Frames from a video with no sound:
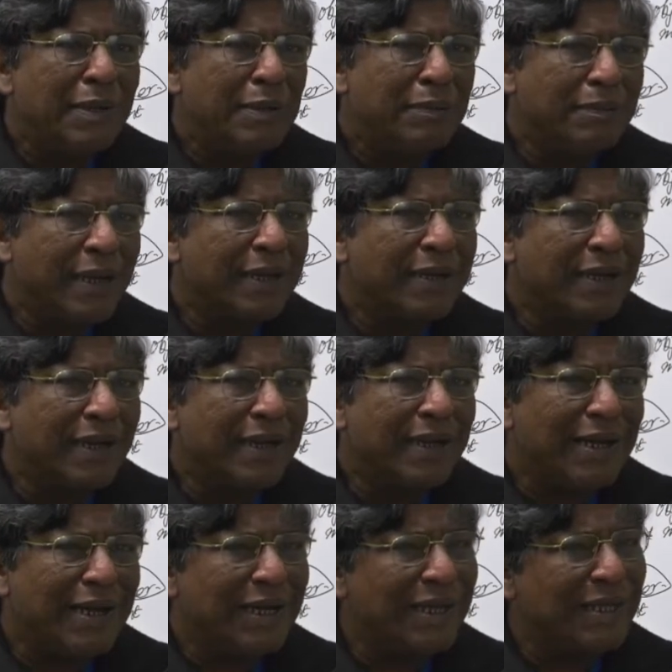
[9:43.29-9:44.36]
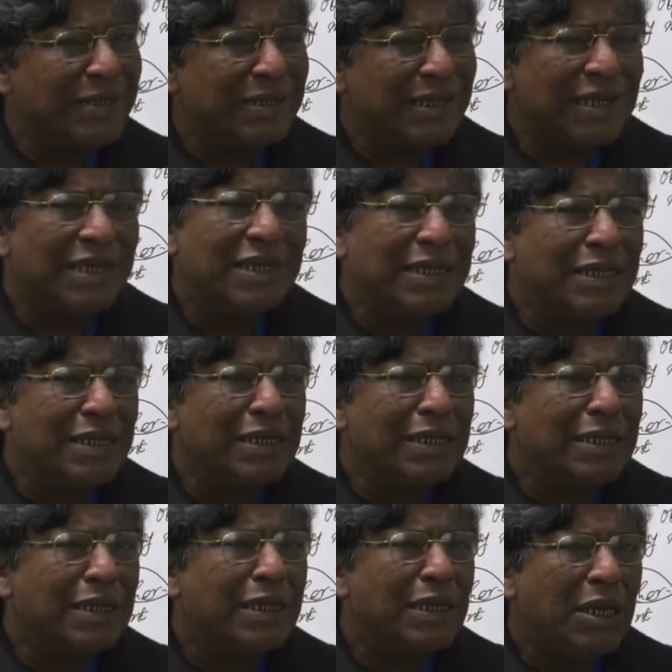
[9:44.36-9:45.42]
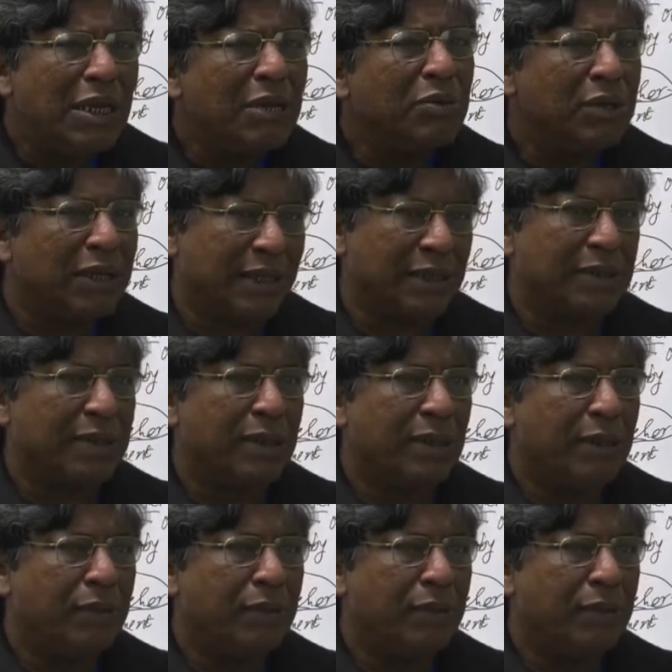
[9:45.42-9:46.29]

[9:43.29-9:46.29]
making a single unit.